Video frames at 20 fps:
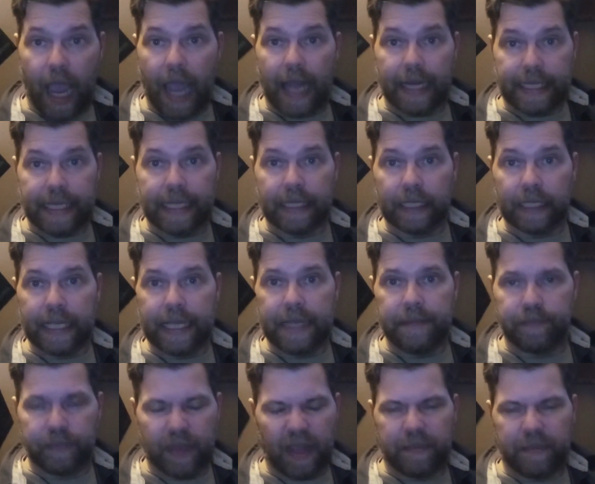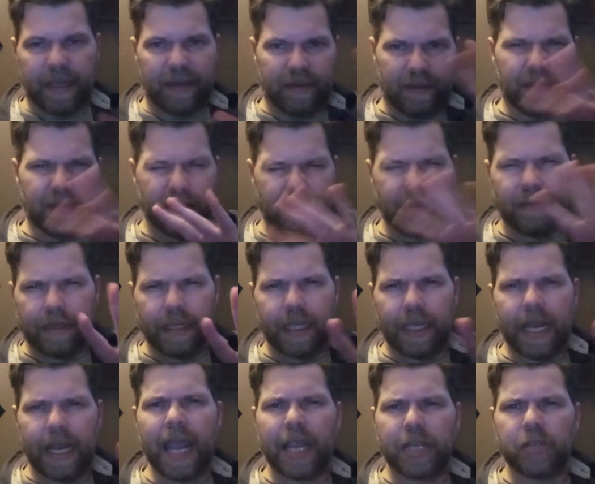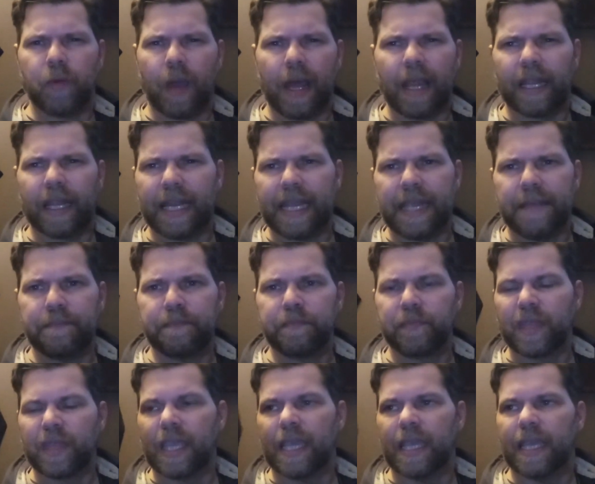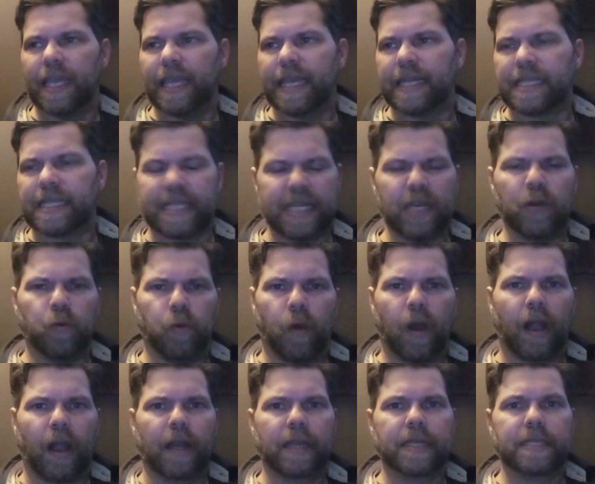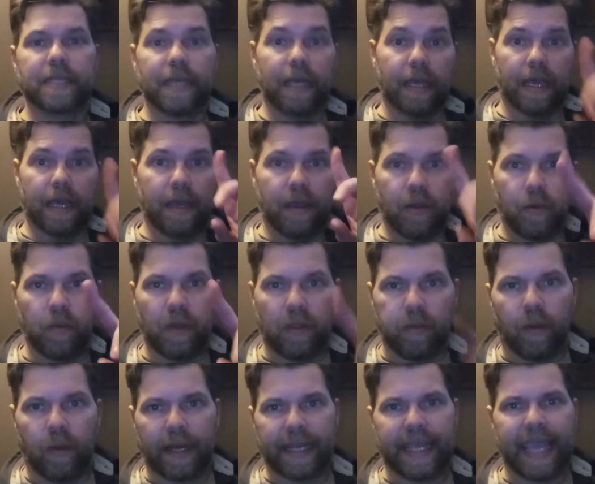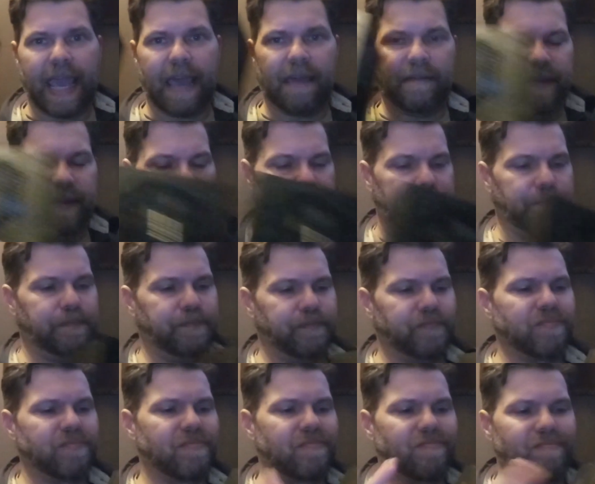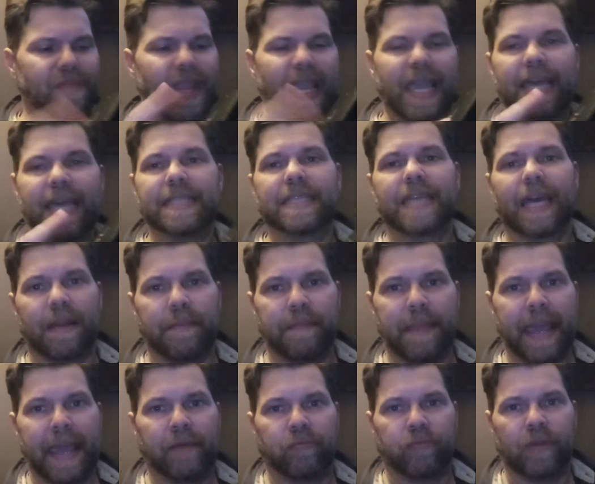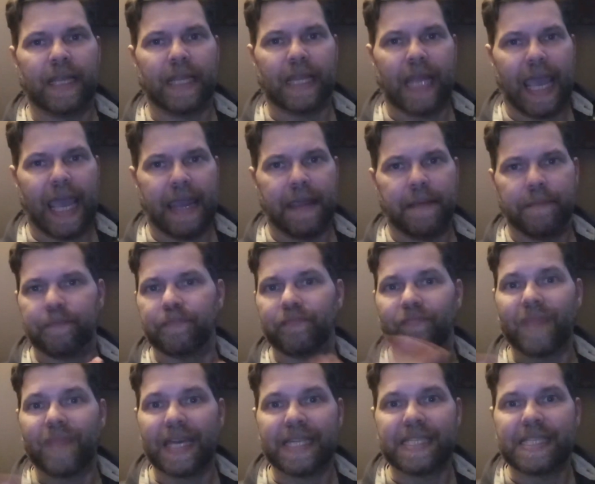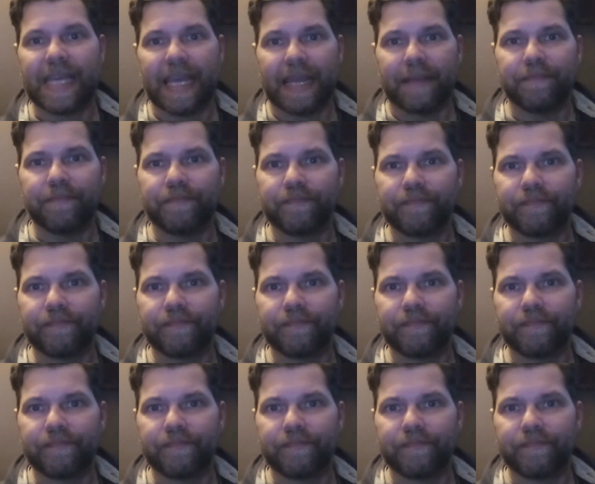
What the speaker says: ideally, I mean, in actuality, it still works with one caveat. It's got a bad relay. That's it.